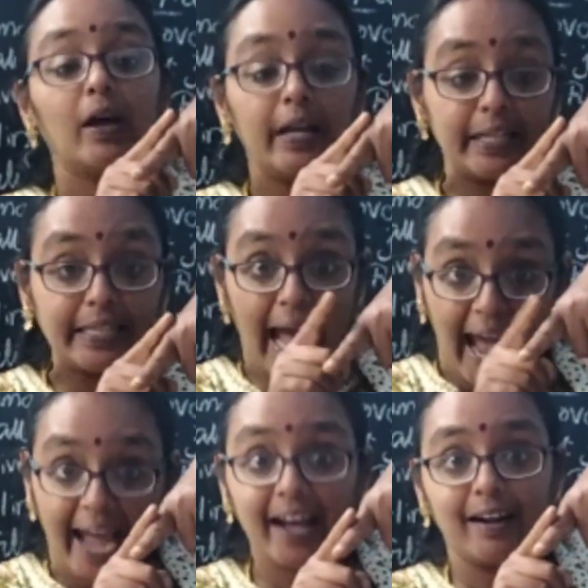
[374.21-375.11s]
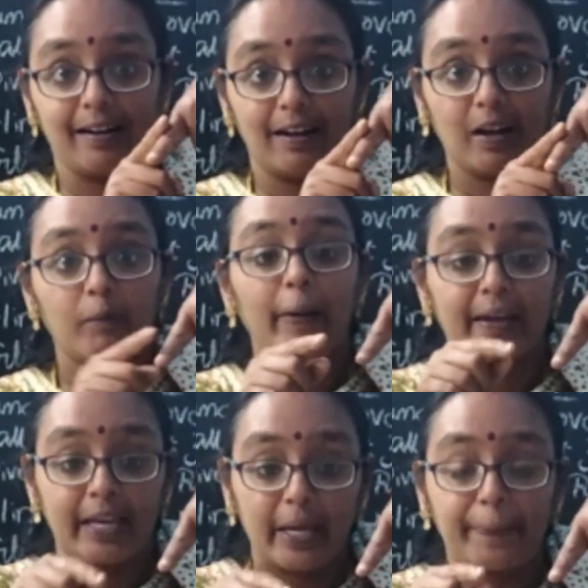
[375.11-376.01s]
in the angle by
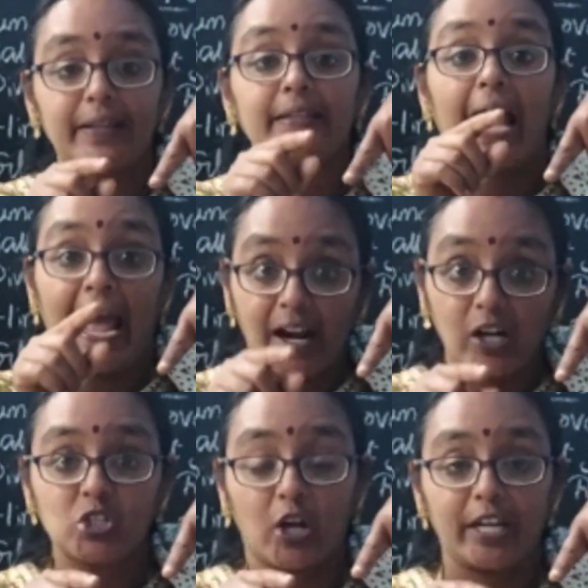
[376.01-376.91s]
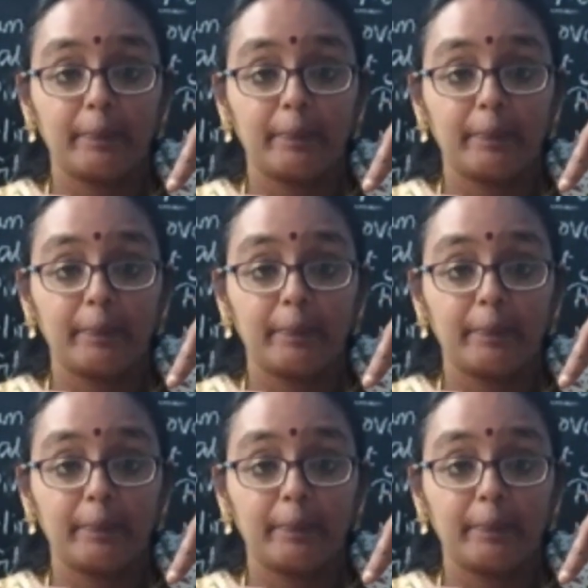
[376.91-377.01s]
keeping the angle joint,